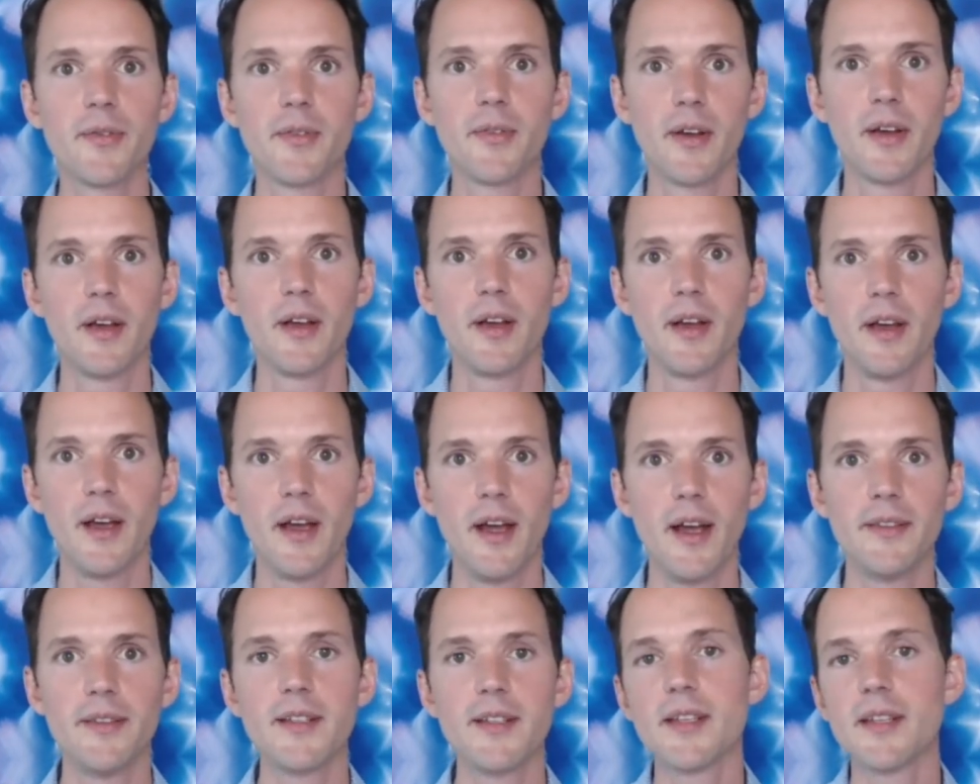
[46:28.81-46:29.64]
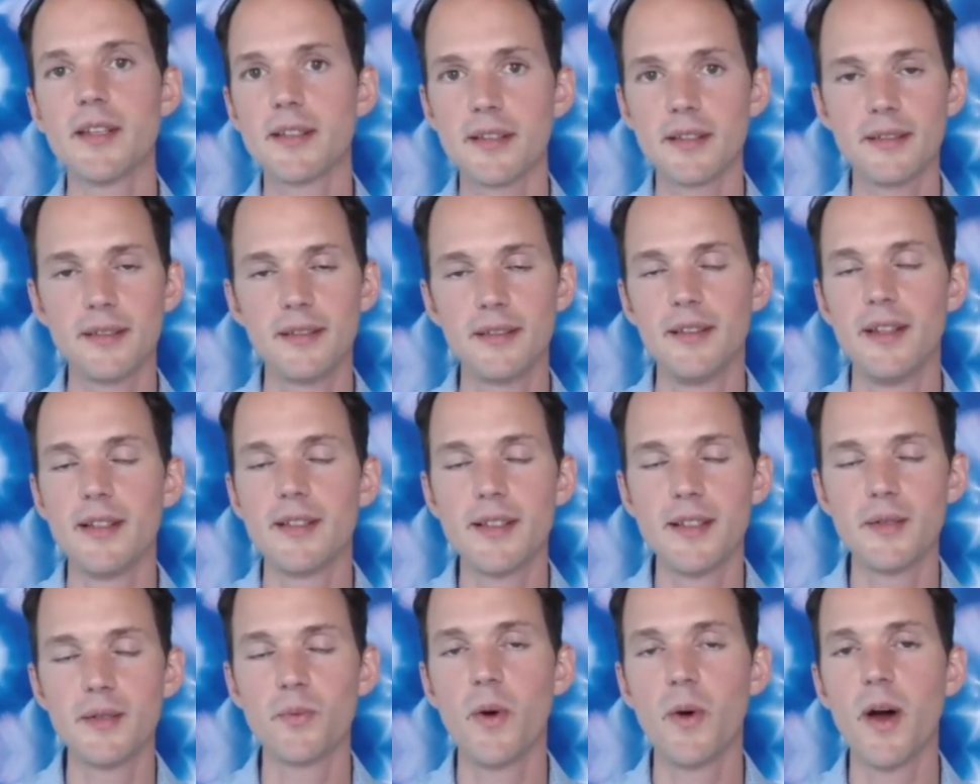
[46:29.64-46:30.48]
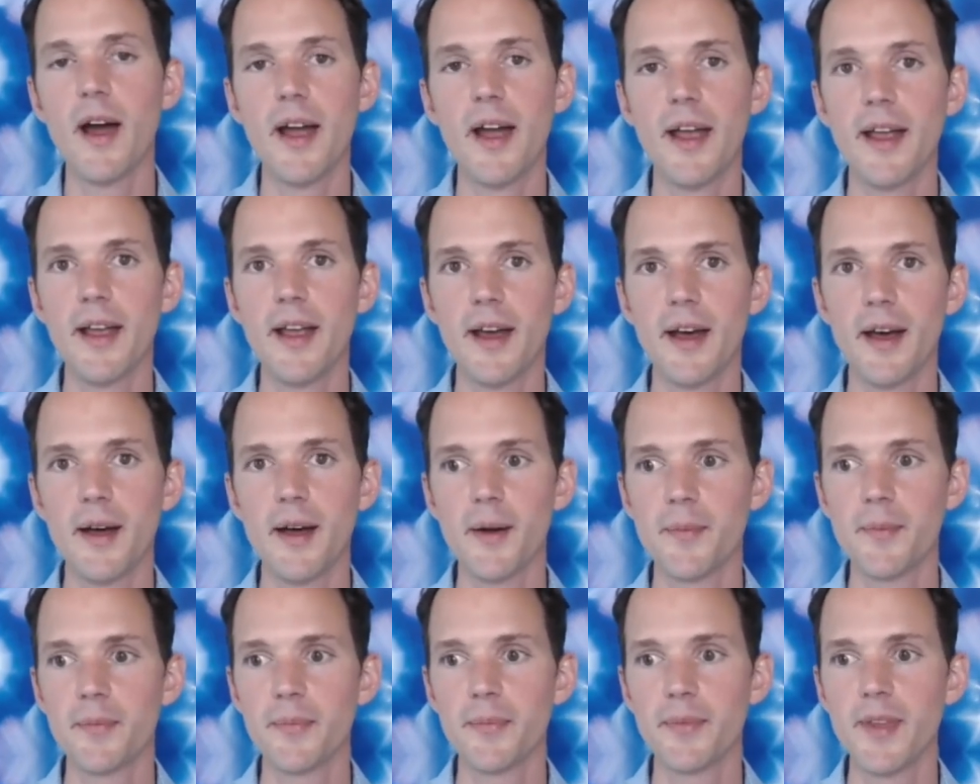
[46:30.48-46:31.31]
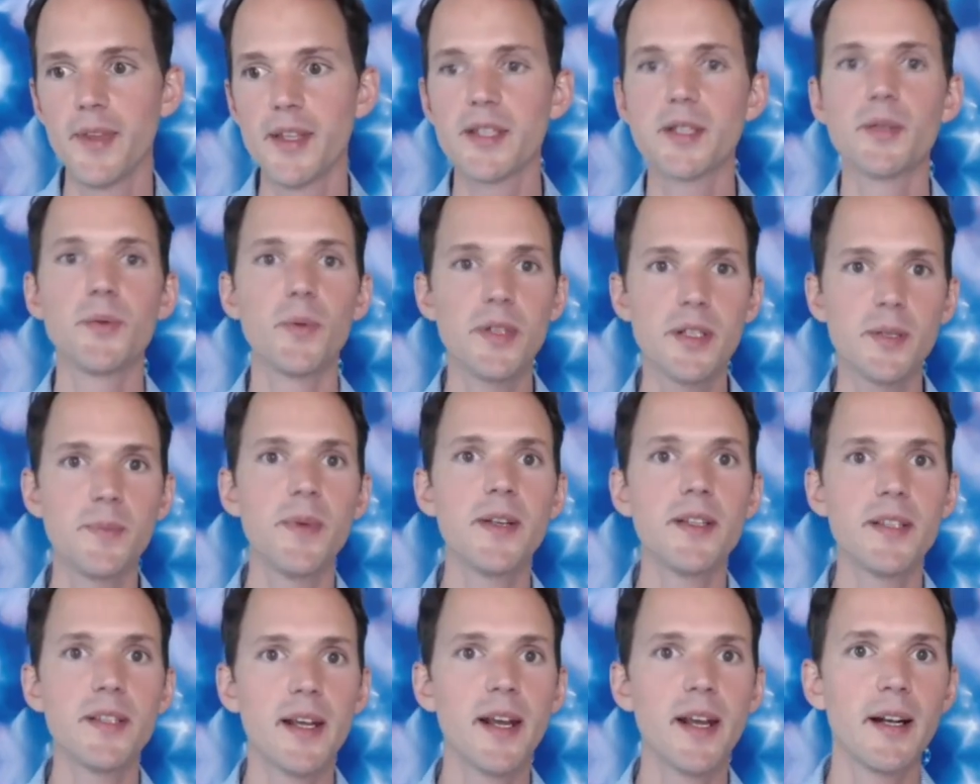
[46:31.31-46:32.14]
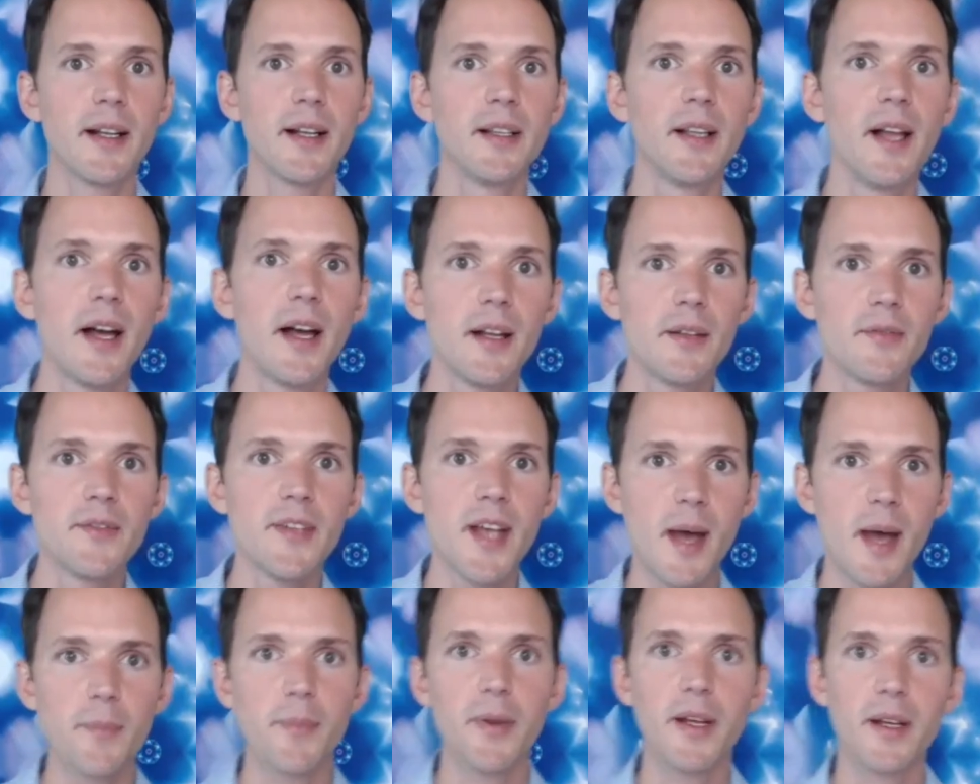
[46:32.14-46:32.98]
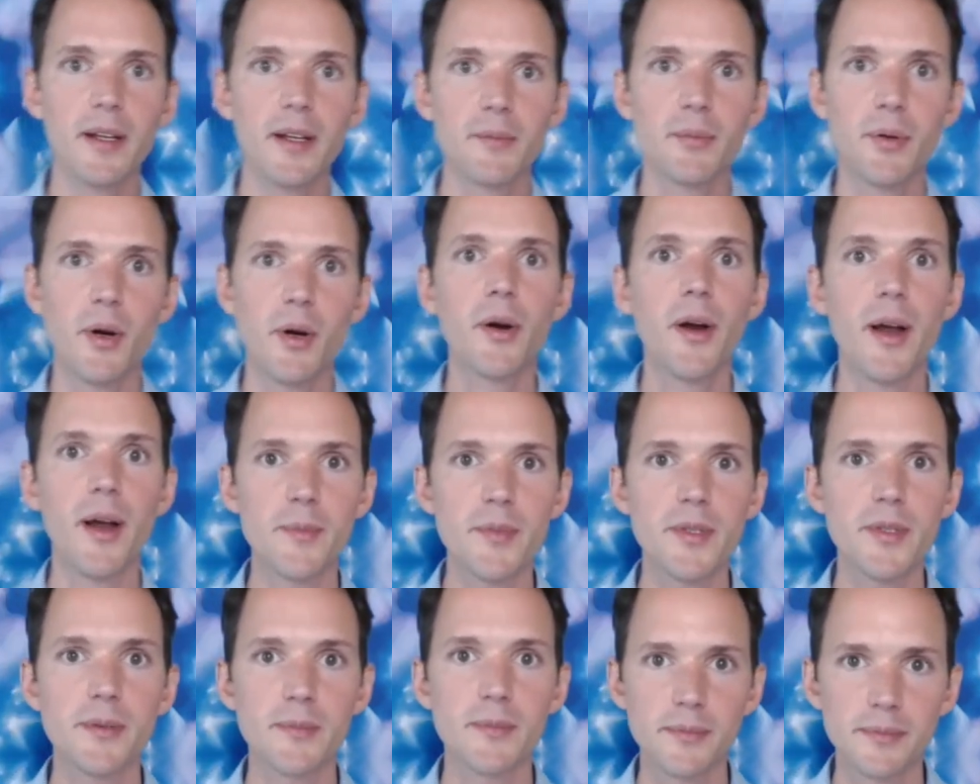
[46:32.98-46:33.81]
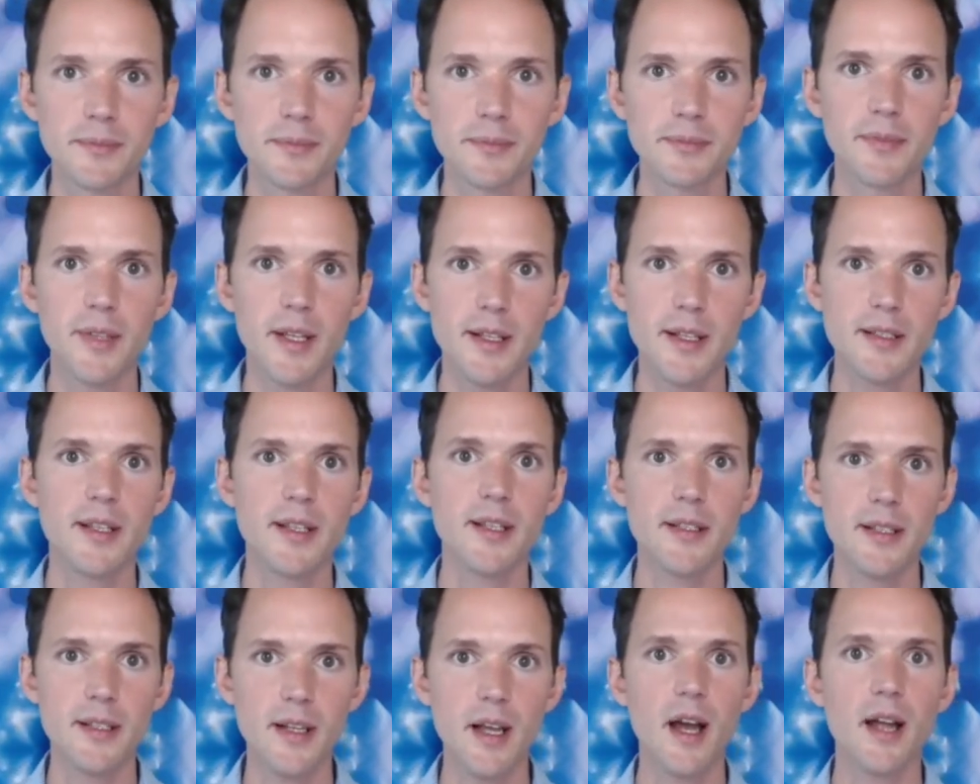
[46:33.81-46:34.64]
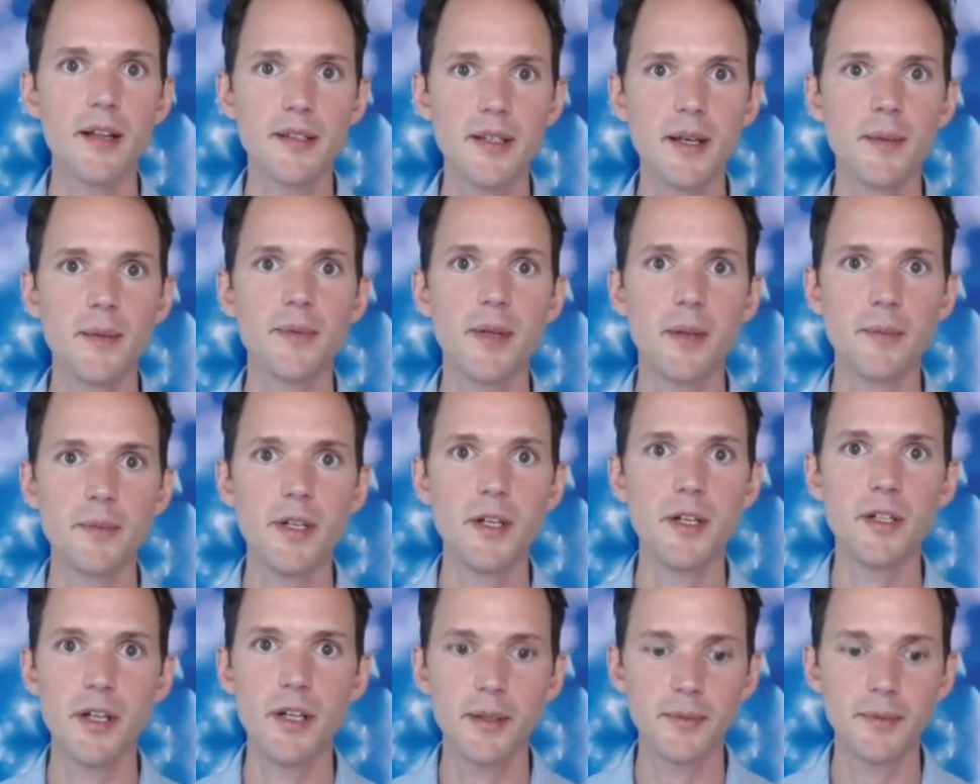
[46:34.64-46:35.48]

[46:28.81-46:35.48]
Right. And this is why um, this is what's missing in a lot of tapping programs is this concept I'm teaching.